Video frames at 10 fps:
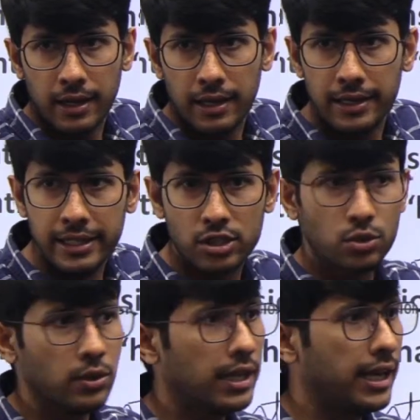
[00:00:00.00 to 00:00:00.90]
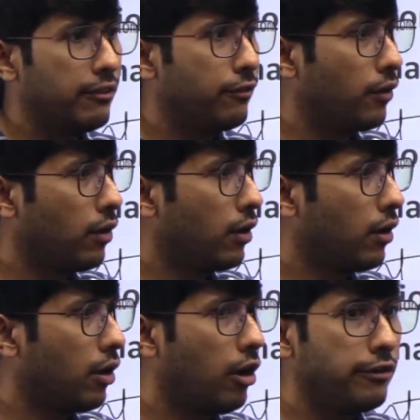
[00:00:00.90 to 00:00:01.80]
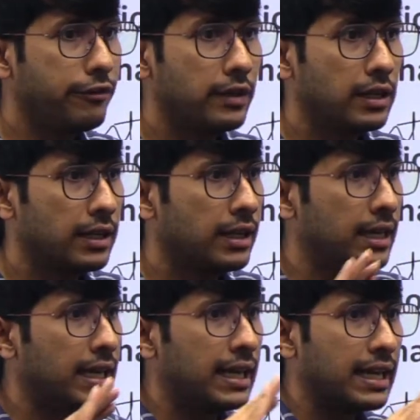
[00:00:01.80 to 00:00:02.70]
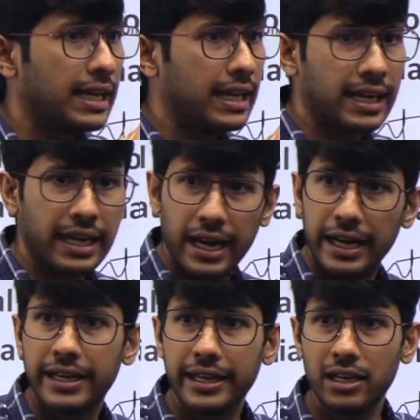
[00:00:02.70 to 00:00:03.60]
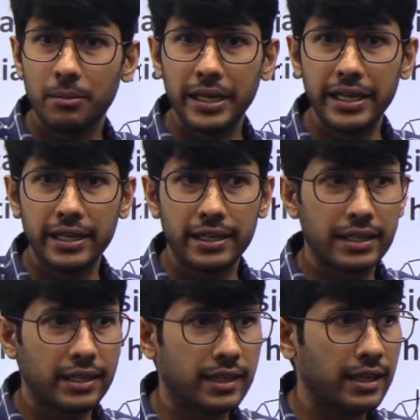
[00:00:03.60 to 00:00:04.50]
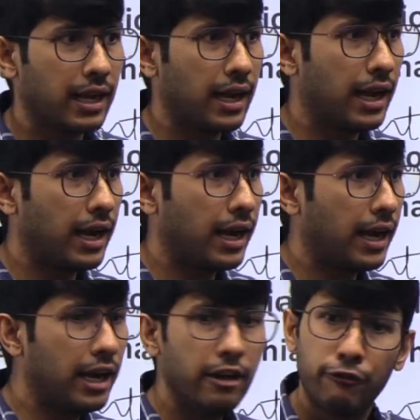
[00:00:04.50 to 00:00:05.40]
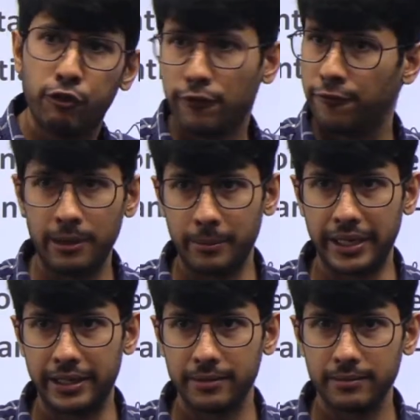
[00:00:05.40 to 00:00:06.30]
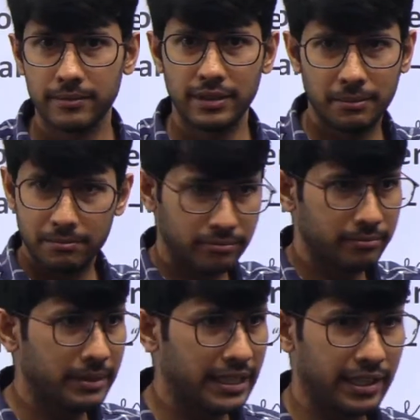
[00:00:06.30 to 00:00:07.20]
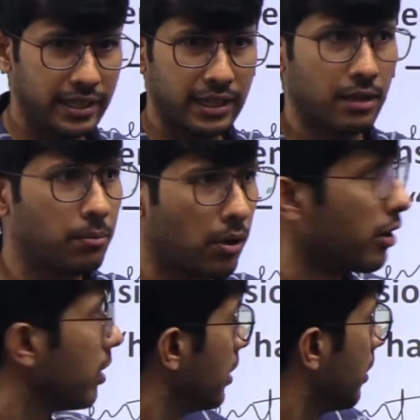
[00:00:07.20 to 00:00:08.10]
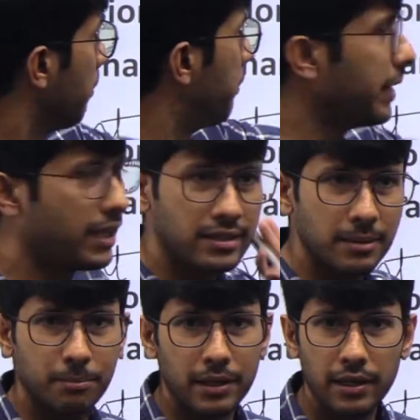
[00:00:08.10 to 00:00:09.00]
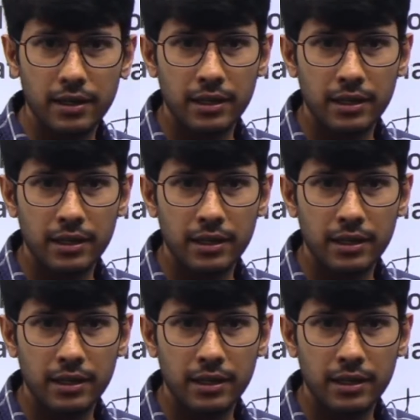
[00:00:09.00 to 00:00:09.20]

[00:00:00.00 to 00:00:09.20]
leads to a life of contentment and fulfillment. I'm making it a little broad. Being simple